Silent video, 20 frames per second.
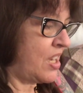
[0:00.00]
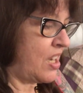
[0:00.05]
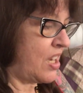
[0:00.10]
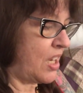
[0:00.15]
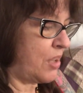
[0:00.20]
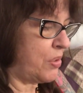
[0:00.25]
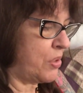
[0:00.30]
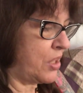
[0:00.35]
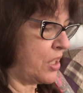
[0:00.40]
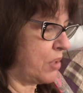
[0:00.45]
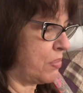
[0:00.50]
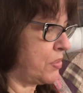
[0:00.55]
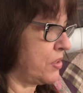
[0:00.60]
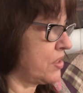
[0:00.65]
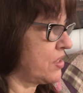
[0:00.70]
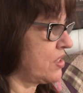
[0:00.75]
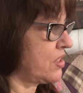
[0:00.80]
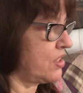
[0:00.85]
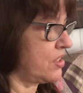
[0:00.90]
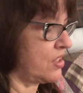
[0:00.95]
I will keep
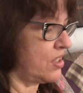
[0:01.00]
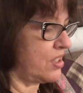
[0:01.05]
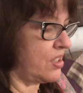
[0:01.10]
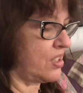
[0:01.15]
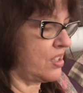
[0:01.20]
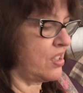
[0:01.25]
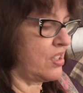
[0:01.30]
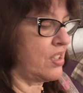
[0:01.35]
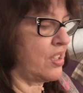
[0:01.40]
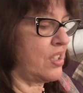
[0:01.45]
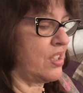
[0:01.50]
this because it's